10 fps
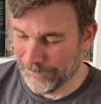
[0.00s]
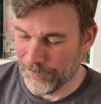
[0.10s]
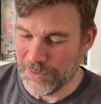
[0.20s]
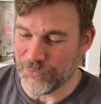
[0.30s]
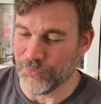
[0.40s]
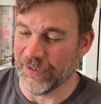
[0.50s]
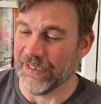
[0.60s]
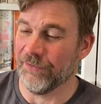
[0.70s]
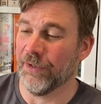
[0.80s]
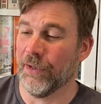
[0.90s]
We shall
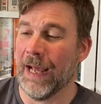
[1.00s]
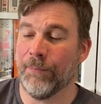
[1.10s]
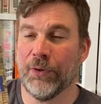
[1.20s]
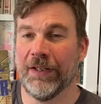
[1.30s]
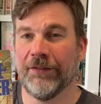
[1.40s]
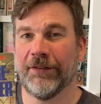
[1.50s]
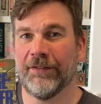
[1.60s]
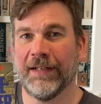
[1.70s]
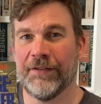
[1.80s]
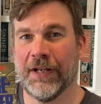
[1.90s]
see. So that book is
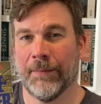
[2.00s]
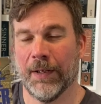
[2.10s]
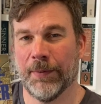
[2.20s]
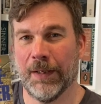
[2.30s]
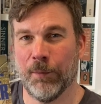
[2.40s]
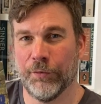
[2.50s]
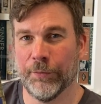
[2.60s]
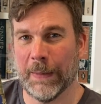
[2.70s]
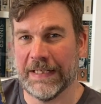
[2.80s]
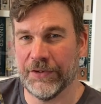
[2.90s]
Sledgehammer by Walter
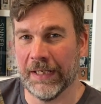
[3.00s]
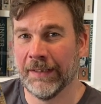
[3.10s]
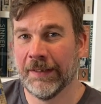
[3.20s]
Wager.